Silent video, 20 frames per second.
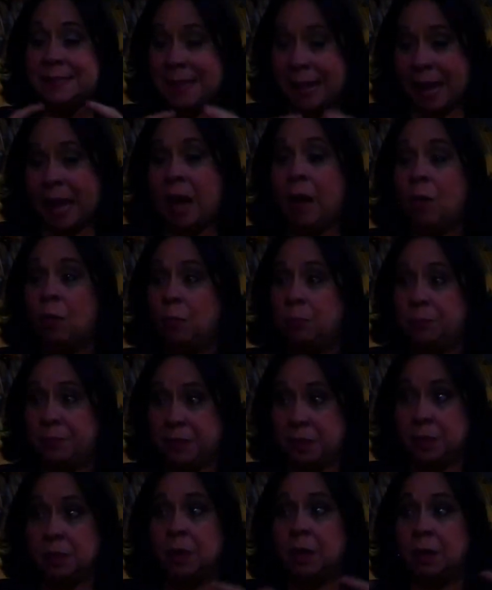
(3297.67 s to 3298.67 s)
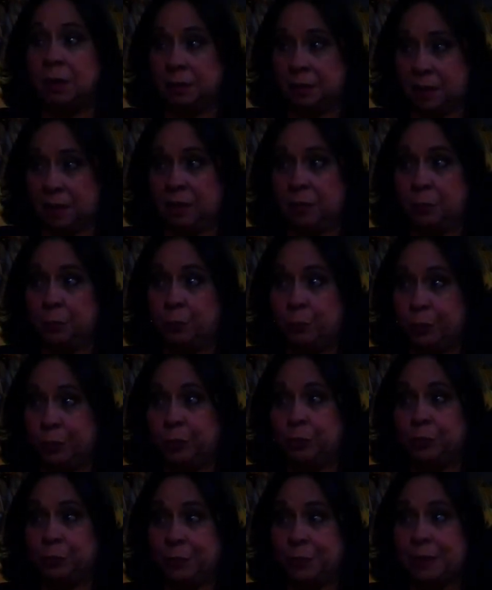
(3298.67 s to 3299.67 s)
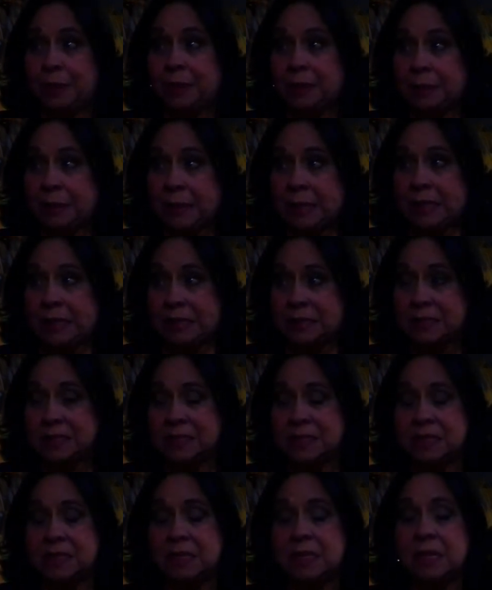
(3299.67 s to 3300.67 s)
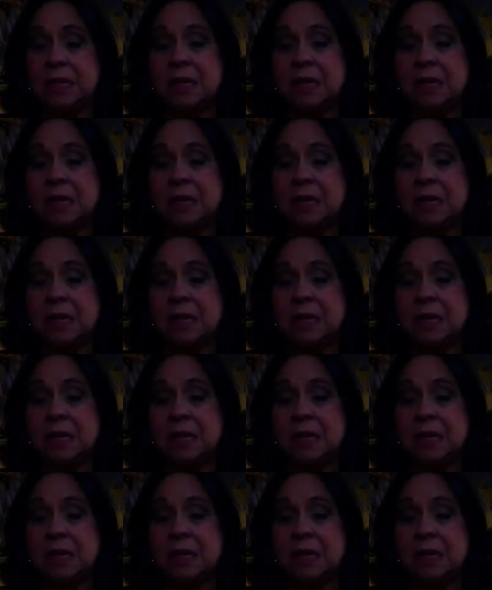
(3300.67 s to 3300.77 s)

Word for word: now beyond our Puerto Ricanness